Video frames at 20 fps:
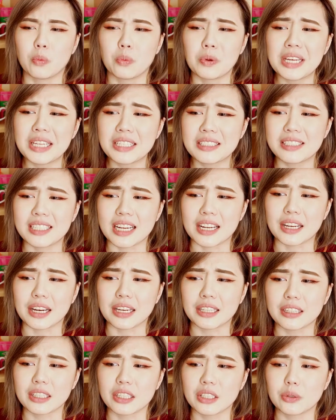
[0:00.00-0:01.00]
weekday,
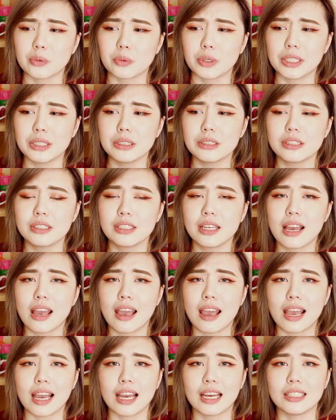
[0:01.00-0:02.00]
I think it was,
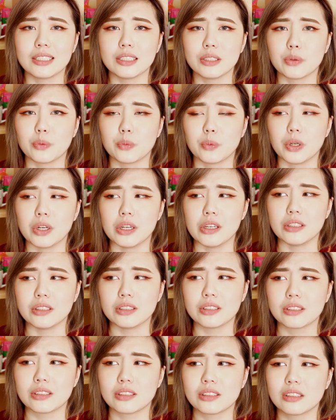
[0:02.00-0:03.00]
and it
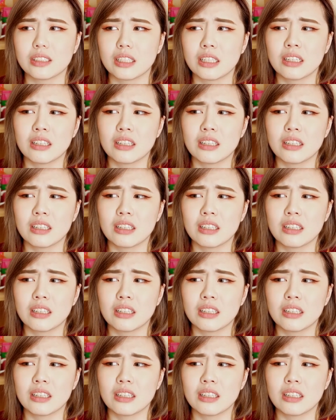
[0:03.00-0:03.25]
was,